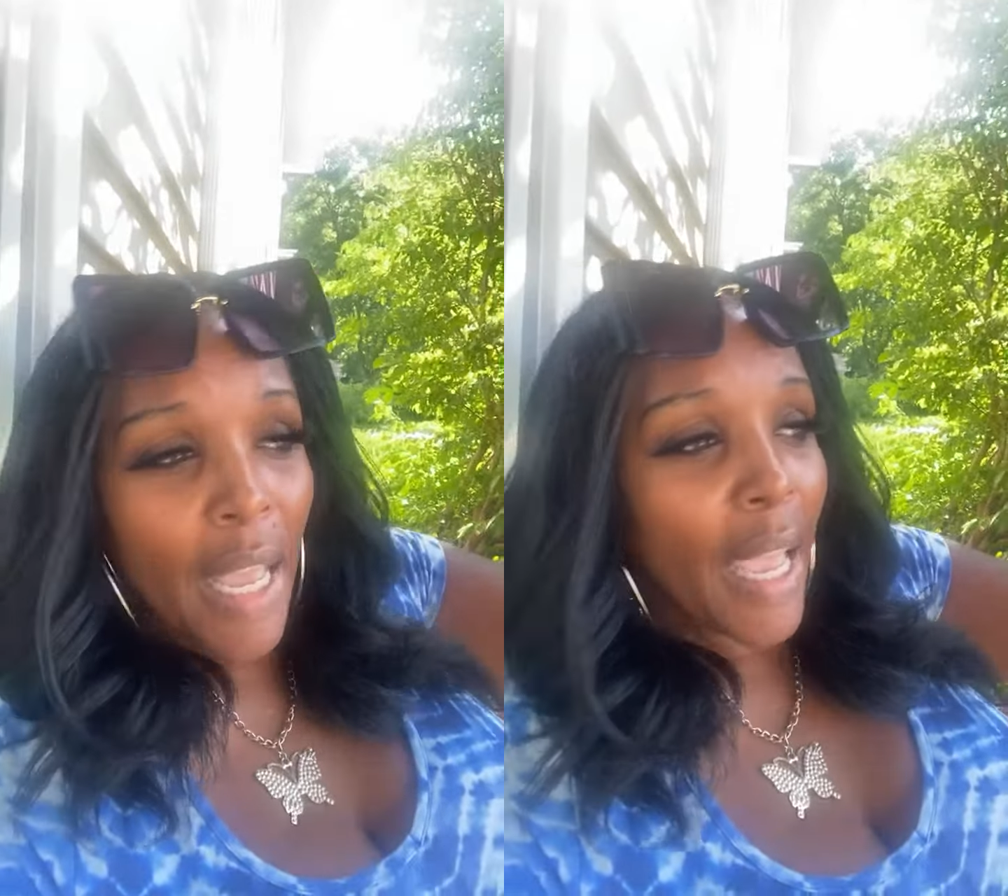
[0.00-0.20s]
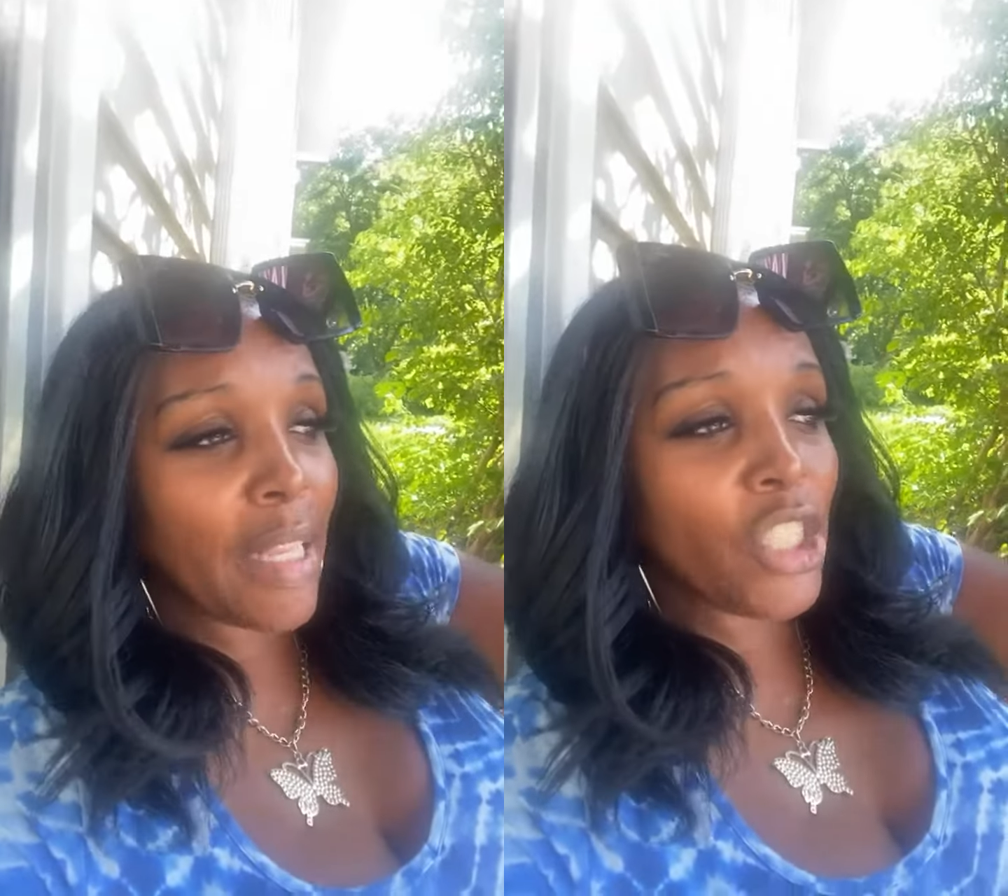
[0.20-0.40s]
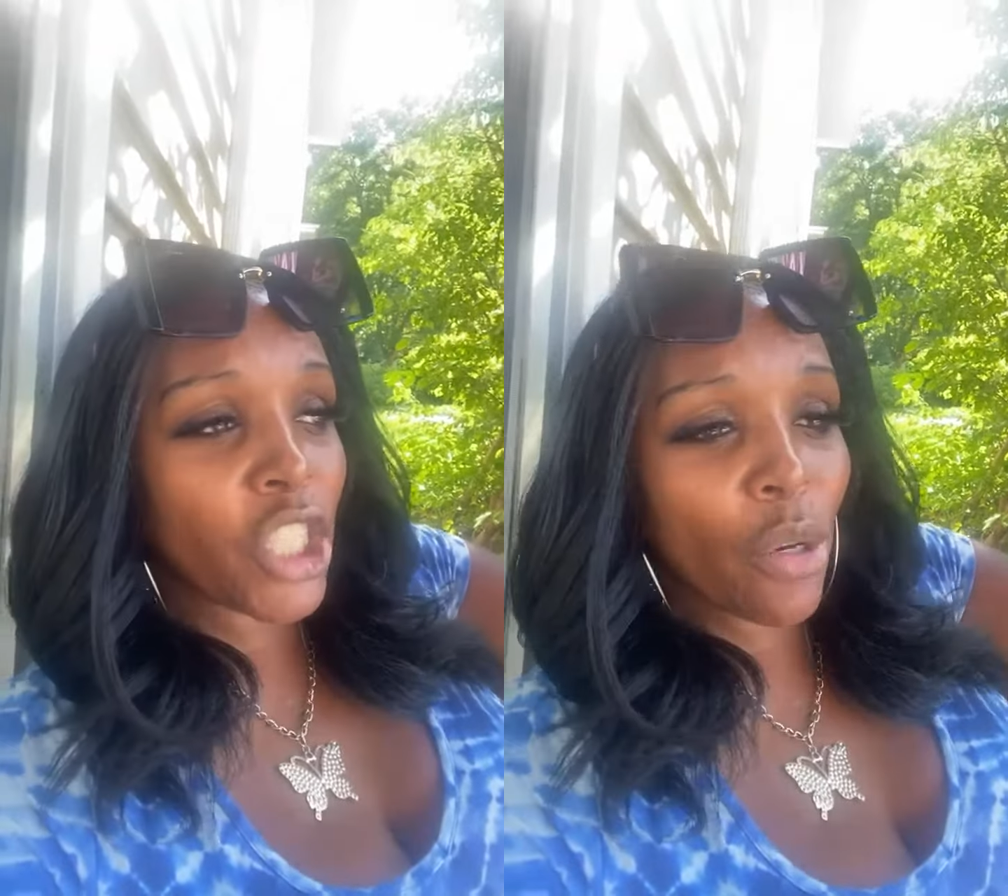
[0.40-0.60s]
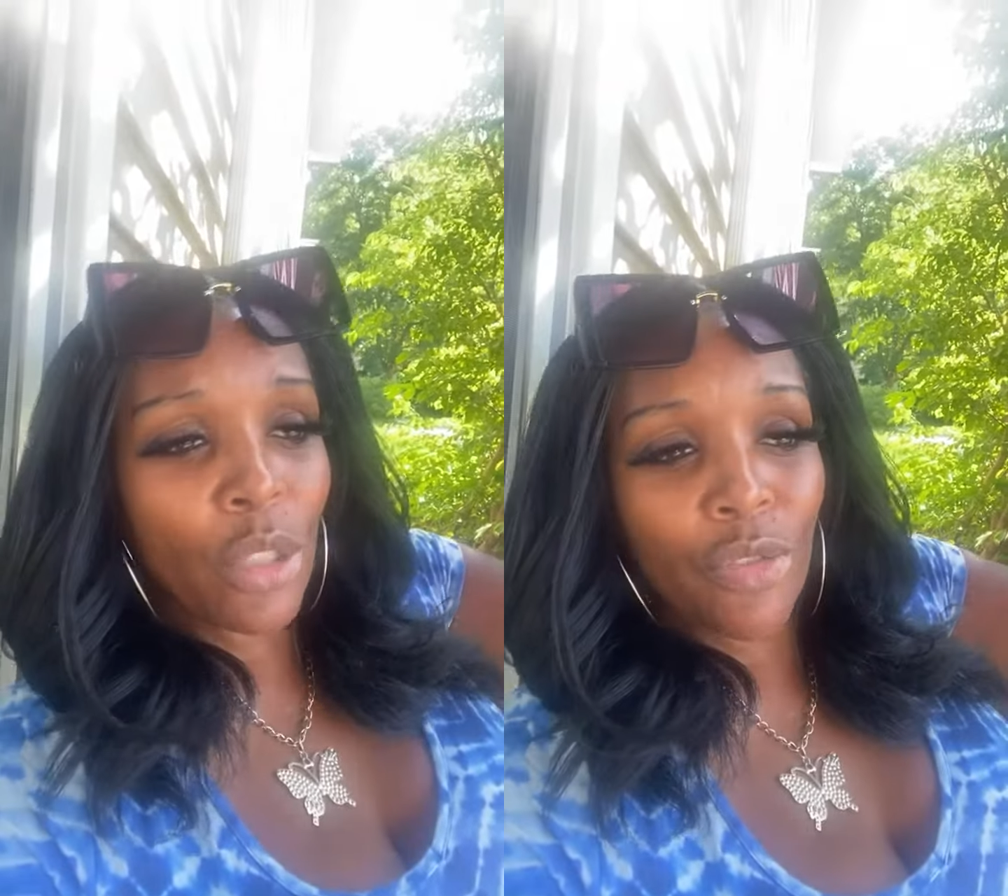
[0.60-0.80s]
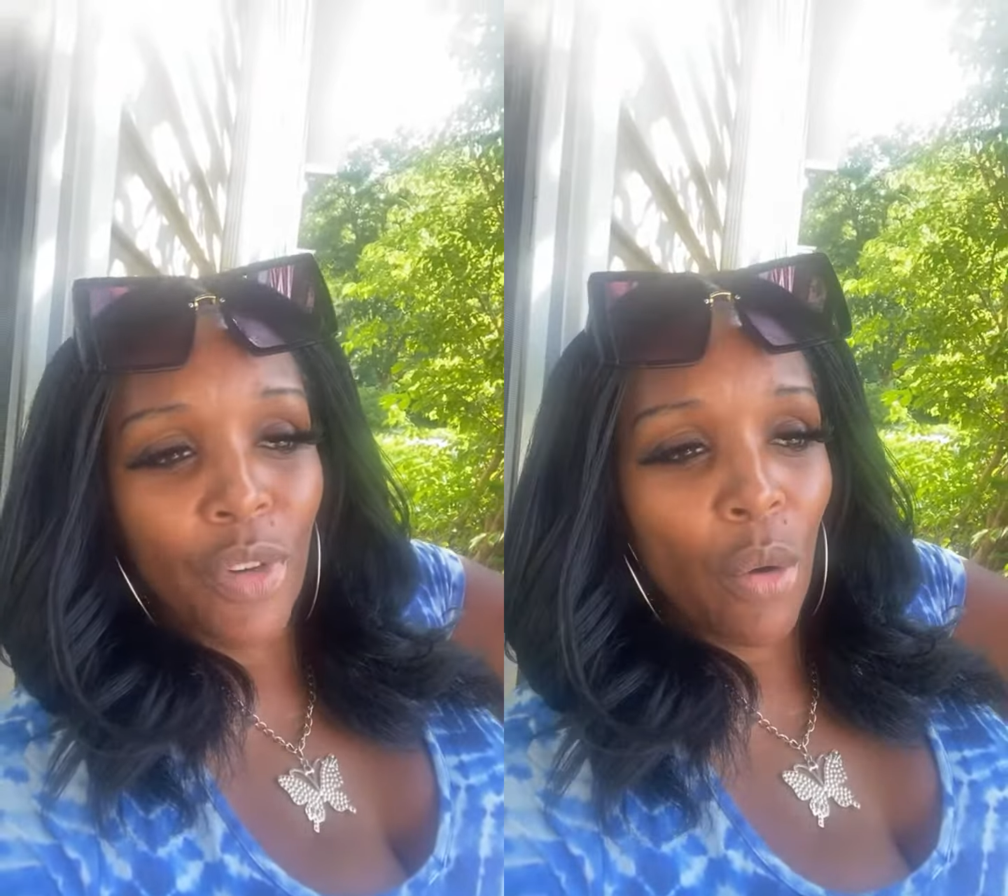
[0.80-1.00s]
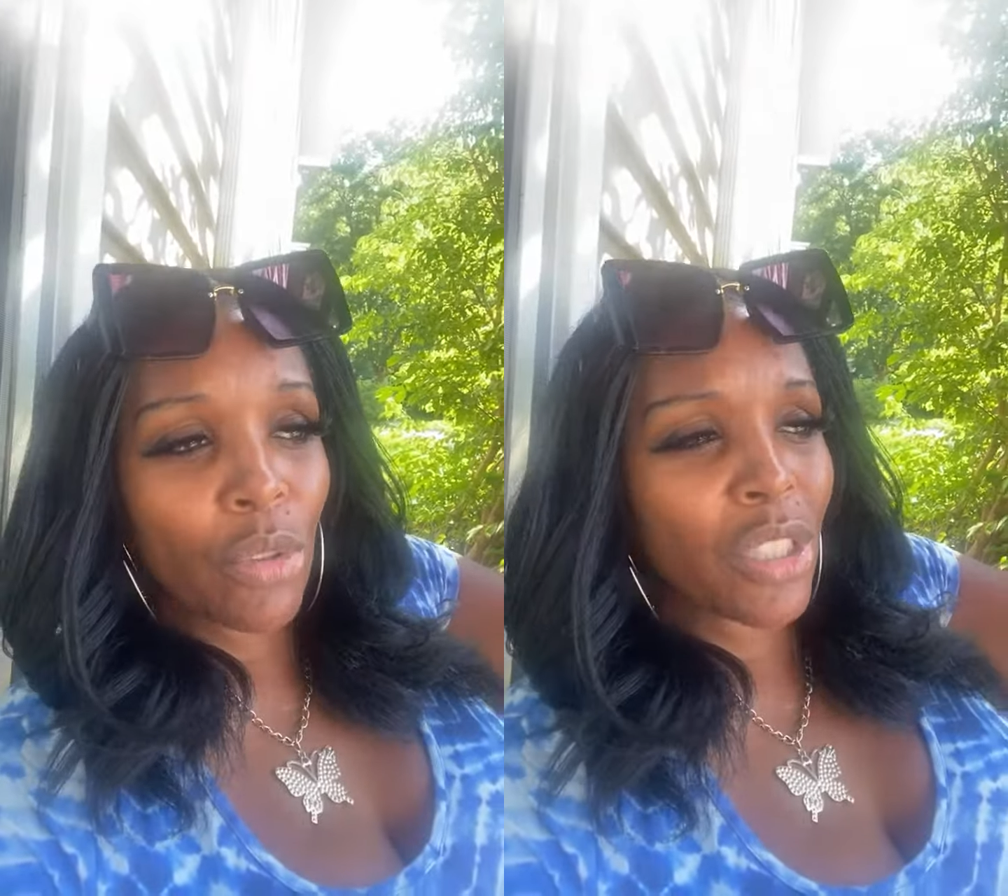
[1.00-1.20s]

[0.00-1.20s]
and church folks,